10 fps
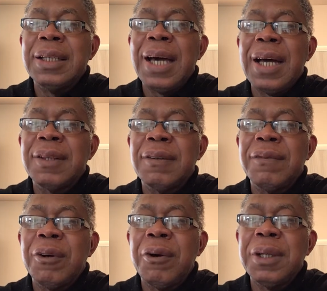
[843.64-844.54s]
at the
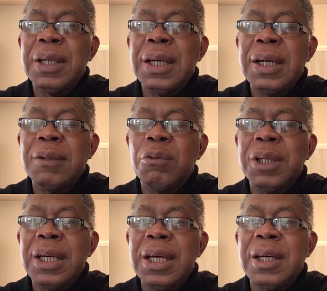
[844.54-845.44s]
very end, we
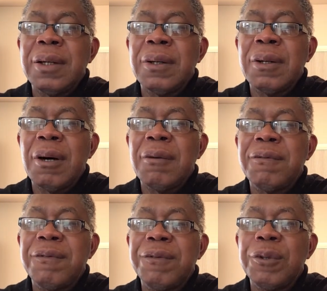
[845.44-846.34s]
hear
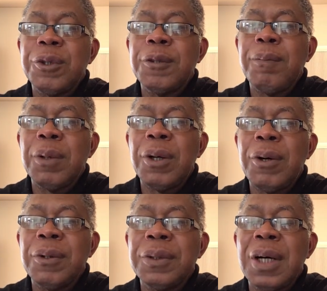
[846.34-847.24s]
a
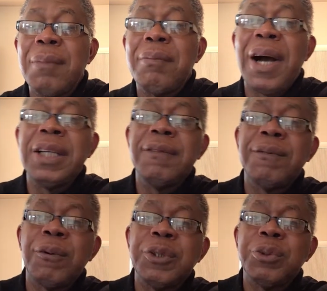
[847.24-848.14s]
full-blown, a mighty
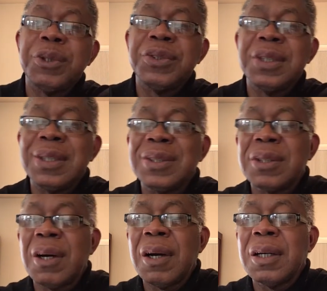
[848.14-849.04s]
fortress is
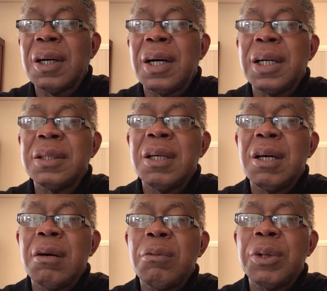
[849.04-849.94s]
our God,
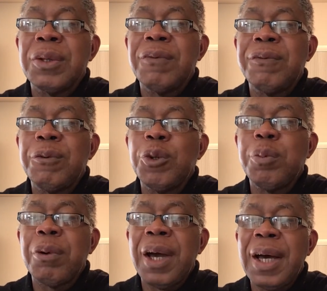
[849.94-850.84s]
with full
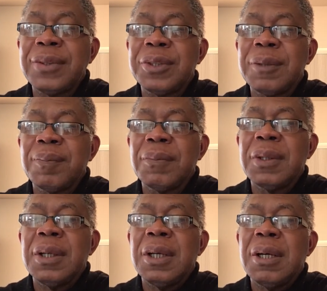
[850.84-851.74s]
brass,
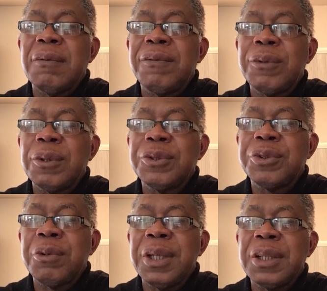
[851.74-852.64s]
full
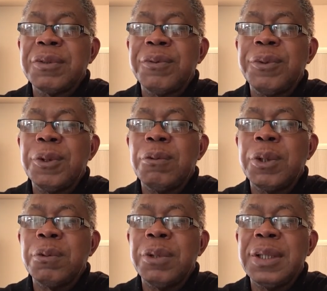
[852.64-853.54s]
strings, full
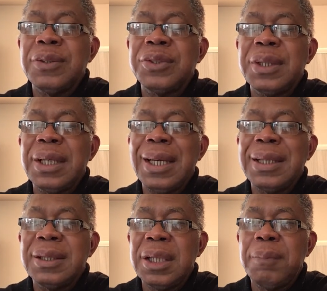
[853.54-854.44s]
woodwinds,
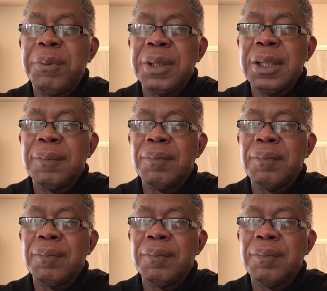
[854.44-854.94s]
and timpani.